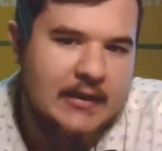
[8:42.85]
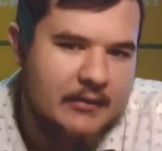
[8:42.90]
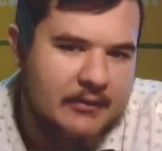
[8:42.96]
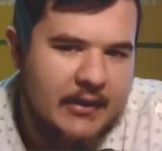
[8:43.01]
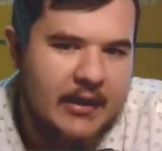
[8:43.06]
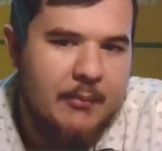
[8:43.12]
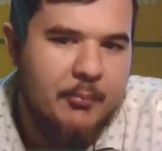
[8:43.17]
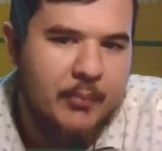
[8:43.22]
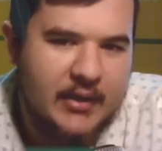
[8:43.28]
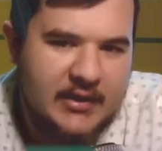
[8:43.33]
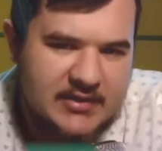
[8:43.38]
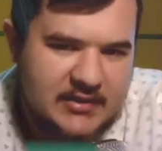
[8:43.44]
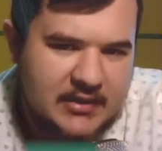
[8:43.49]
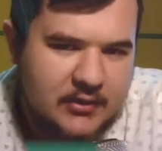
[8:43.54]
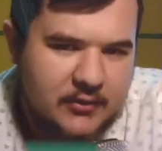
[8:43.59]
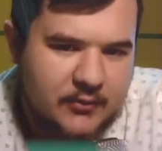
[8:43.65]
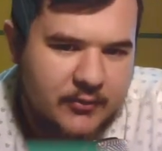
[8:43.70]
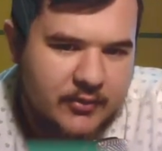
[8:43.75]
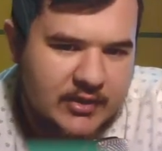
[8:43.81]
They bust
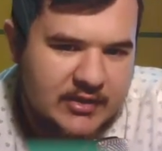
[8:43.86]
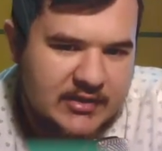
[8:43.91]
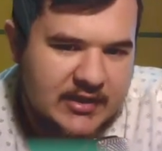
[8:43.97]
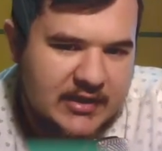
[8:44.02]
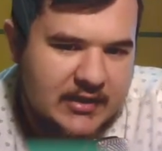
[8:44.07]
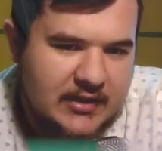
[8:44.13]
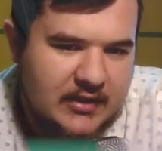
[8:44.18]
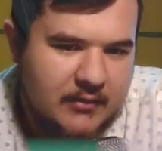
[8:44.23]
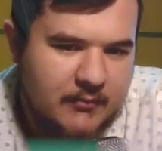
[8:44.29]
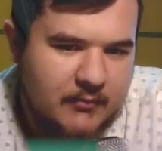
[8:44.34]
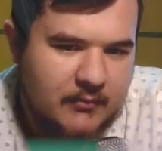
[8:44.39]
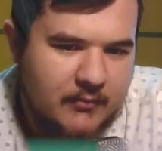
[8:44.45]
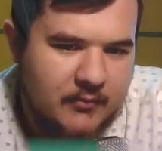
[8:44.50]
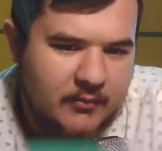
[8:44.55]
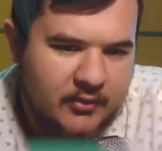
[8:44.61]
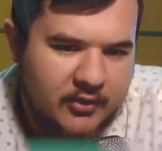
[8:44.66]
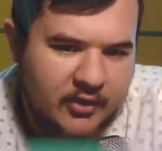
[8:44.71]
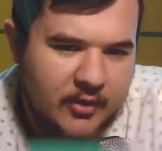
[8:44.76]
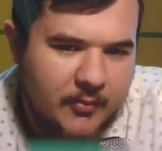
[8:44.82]
in through the center,
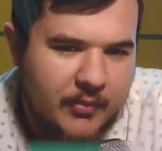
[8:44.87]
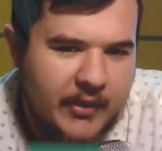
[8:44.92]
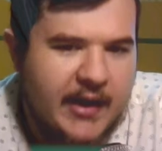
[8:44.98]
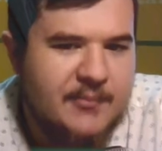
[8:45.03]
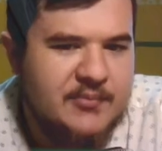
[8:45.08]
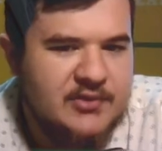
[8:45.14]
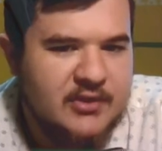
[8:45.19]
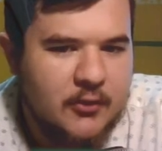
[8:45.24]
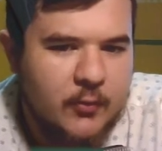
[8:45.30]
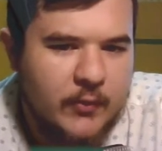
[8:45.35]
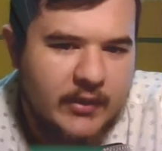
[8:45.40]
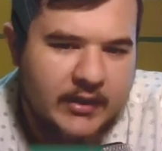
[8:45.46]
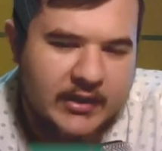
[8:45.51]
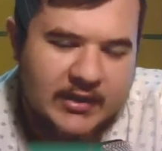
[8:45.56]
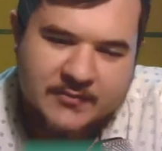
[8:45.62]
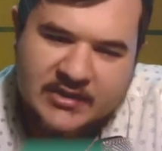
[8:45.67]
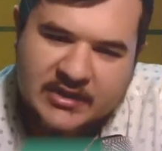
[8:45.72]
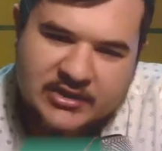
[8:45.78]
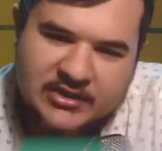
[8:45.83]
perhaps the queen
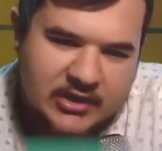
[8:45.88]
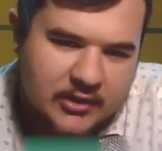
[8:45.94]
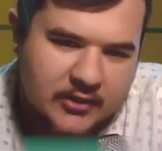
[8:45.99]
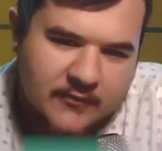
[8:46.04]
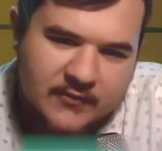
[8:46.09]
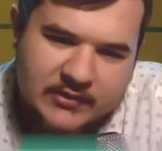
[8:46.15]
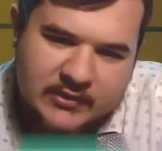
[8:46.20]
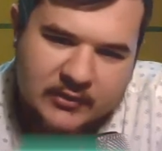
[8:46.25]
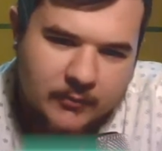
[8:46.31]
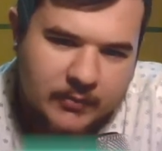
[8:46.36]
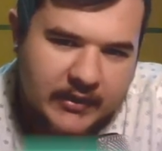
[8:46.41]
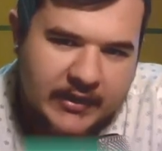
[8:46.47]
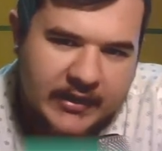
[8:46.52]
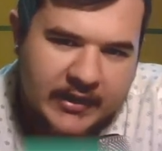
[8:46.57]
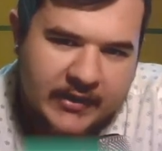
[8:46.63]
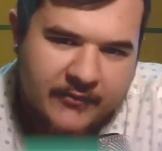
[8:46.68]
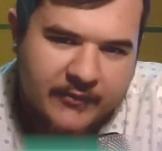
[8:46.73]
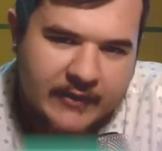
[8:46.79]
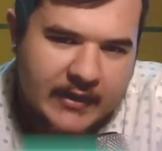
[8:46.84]
comes out here. You've still played
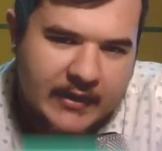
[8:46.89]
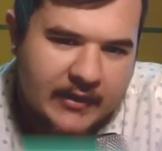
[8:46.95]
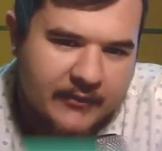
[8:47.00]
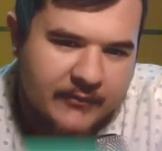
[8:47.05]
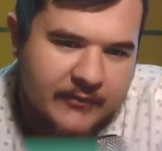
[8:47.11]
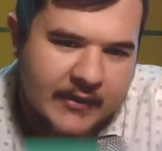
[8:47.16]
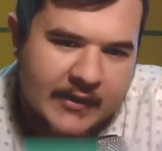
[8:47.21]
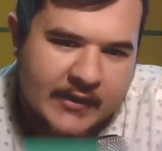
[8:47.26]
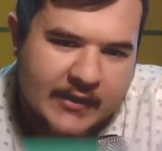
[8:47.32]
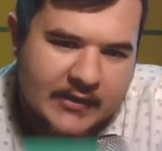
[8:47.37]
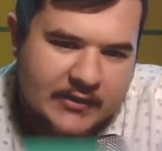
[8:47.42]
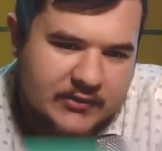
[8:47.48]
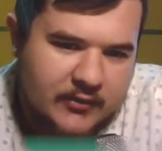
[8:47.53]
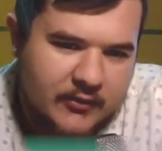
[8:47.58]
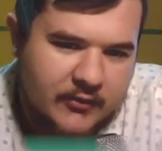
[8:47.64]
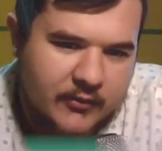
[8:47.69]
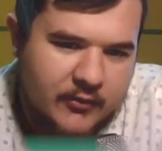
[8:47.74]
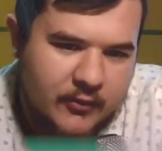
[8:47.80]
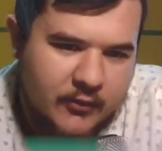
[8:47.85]
f5,
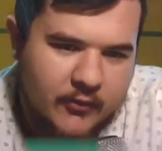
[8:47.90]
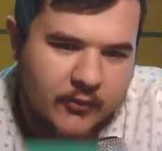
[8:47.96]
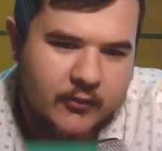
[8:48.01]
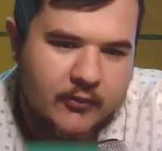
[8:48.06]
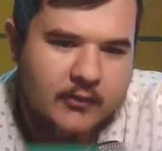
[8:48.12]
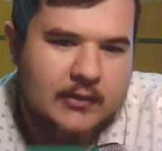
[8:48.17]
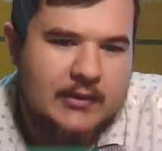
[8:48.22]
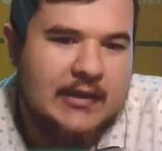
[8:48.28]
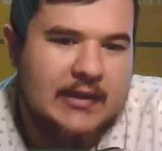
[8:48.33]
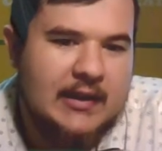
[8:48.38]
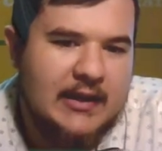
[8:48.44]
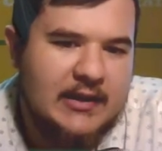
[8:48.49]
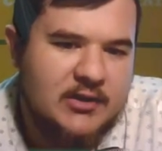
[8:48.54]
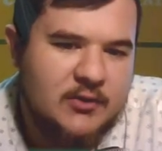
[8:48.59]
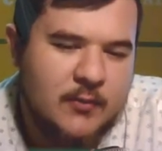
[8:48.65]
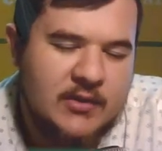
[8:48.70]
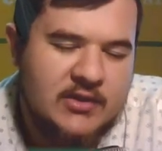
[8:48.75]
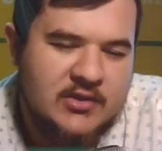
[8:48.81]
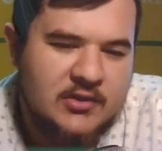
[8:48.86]
so the light
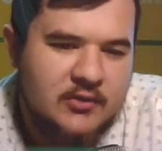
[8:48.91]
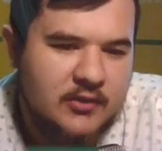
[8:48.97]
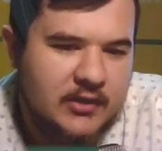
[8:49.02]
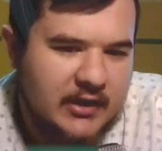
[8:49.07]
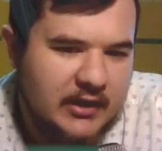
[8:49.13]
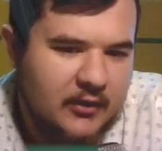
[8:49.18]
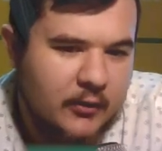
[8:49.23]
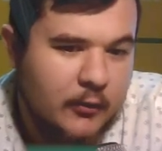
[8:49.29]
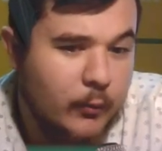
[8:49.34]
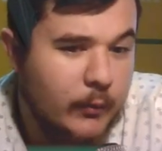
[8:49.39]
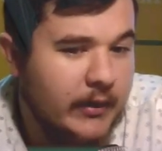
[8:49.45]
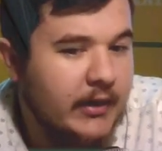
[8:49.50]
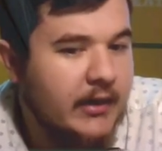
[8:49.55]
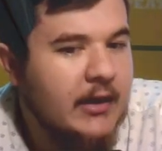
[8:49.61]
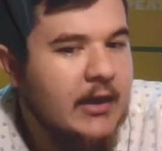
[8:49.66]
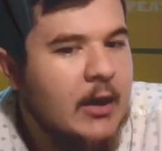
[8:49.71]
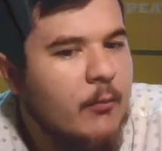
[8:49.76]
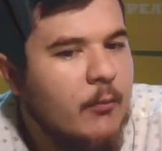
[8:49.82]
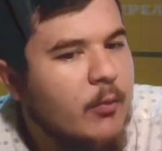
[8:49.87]
squares on your king are
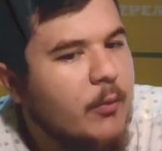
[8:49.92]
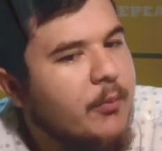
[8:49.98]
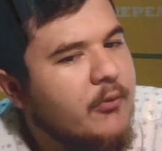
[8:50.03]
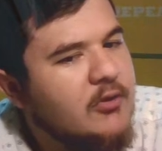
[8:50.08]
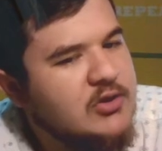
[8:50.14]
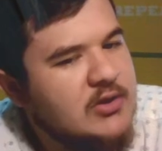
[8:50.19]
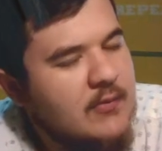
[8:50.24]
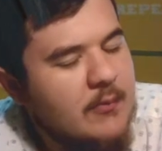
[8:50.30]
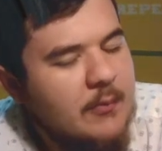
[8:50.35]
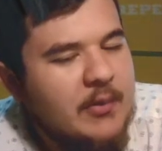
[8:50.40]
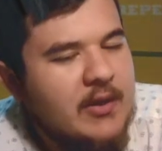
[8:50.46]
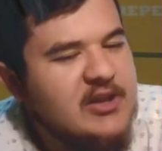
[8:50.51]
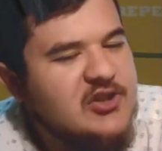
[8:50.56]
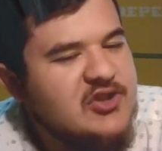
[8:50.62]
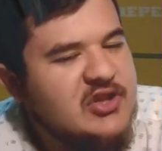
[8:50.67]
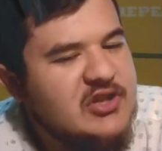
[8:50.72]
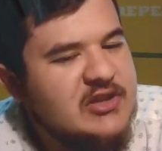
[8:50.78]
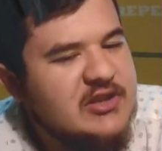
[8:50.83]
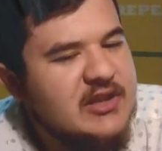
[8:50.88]
weak. But because you haven't played
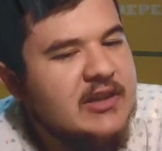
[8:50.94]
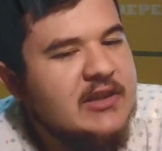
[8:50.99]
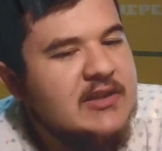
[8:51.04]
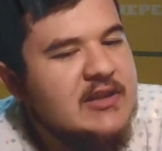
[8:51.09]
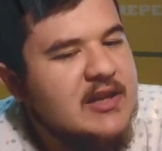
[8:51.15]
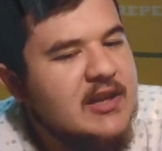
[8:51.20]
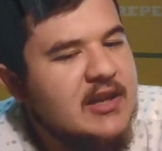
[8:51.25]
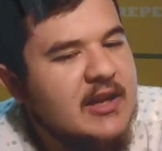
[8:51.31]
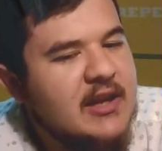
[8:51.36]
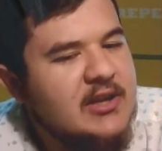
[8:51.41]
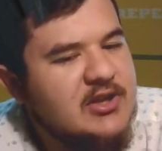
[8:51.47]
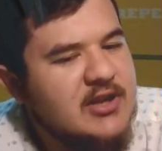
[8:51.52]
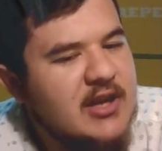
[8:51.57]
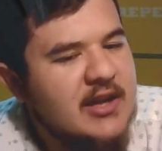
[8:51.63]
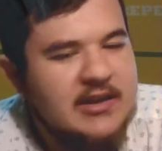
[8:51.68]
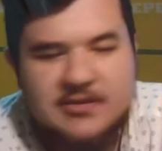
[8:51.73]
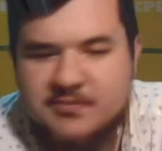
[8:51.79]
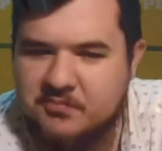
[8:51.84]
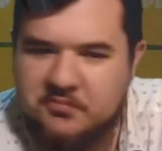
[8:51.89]
g6, king
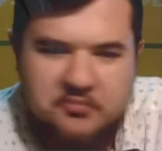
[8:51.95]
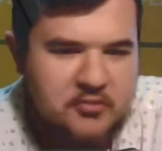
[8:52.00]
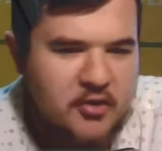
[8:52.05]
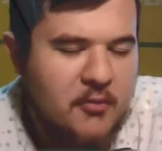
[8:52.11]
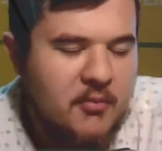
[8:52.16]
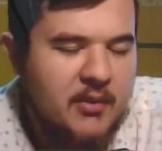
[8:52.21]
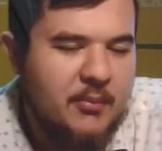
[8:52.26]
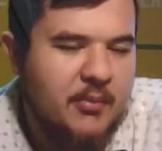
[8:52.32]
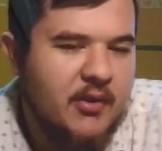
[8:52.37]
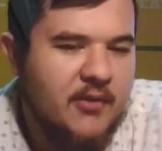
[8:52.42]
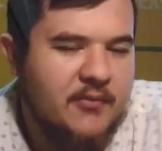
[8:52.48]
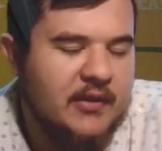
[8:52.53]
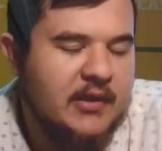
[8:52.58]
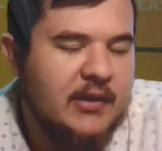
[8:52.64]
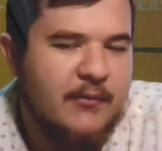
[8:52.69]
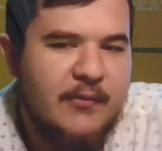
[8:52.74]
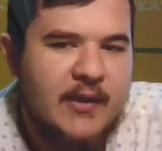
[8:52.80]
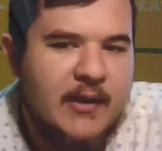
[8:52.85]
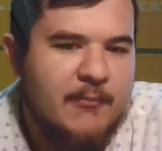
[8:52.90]
h8 is probably
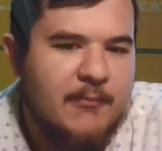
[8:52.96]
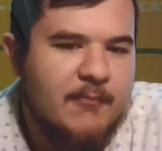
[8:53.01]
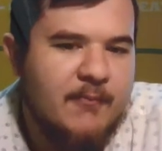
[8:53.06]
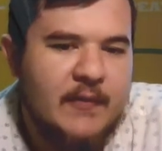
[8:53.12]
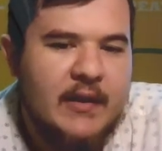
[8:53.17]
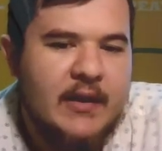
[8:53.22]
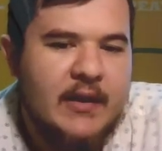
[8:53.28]
perfectly fine.